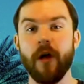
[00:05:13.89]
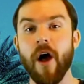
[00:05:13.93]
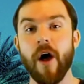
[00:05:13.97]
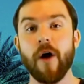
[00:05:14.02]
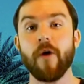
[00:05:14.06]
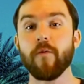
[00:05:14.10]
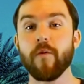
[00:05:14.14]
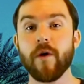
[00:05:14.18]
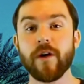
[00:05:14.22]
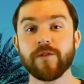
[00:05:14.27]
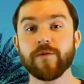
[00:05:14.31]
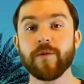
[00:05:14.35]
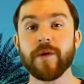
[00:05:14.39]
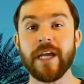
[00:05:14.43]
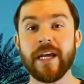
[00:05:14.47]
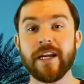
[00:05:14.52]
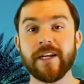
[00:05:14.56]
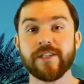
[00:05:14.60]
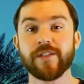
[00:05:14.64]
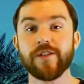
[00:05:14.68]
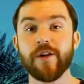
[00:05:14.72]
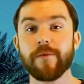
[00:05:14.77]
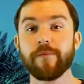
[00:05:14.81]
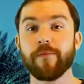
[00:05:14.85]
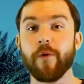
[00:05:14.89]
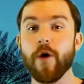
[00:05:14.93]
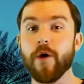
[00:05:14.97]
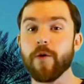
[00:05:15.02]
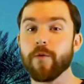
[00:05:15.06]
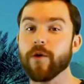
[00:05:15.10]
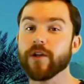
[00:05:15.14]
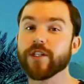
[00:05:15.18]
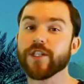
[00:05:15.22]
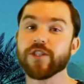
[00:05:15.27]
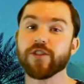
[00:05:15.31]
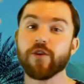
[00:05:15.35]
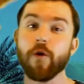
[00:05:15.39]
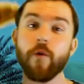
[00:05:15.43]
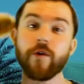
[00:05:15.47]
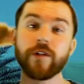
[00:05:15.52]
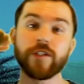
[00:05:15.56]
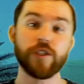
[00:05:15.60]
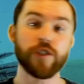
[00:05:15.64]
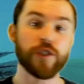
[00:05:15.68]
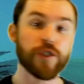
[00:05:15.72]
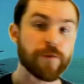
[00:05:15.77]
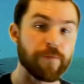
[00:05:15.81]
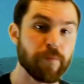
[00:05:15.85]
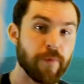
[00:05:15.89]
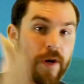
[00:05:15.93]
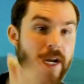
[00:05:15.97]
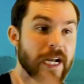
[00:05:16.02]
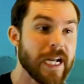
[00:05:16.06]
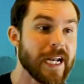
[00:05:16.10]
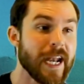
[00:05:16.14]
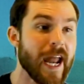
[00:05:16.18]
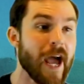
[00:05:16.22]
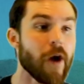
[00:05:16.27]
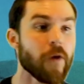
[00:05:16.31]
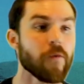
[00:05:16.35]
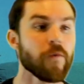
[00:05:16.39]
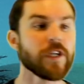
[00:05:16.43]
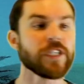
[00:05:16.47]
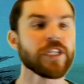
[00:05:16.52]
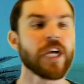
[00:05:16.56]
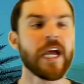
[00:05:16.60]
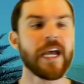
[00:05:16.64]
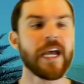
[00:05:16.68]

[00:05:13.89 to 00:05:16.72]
once we hit a certain point, we're just going to sprint it out, which,